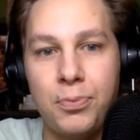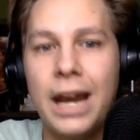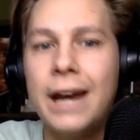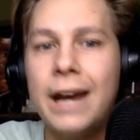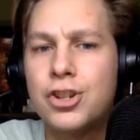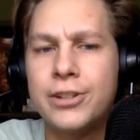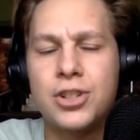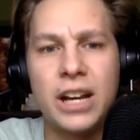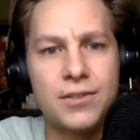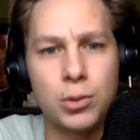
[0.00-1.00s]
have a
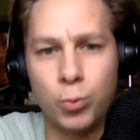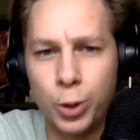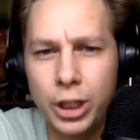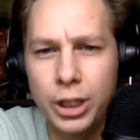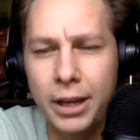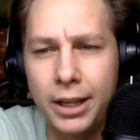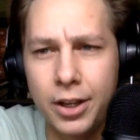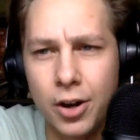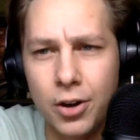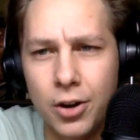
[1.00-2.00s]
chance to have some really big
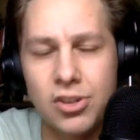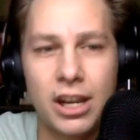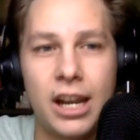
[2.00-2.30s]
years,